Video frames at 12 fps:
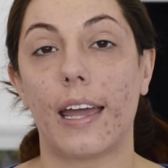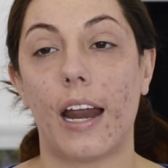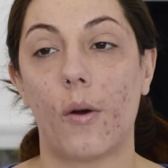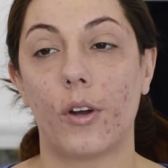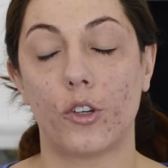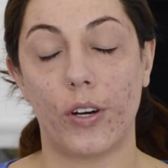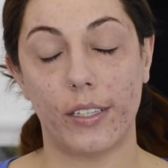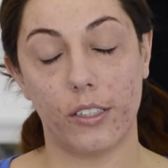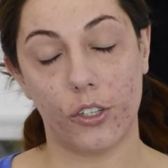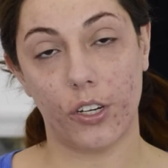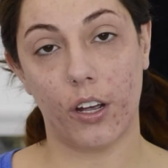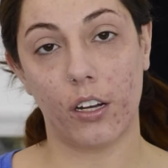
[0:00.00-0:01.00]
down my
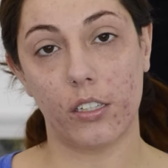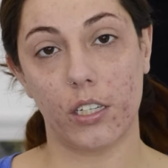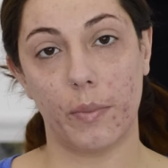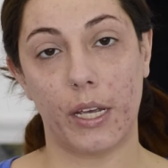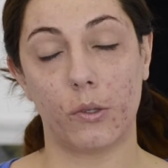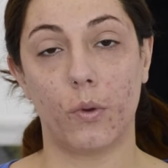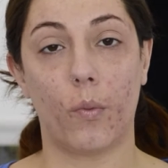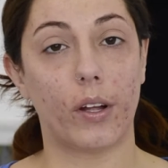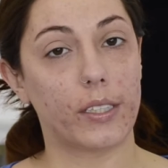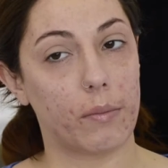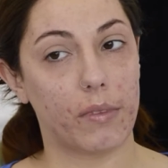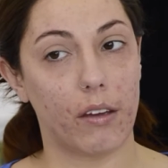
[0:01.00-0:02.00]
transition color because we
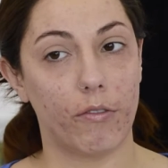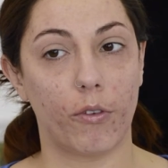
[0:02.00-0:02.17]
want something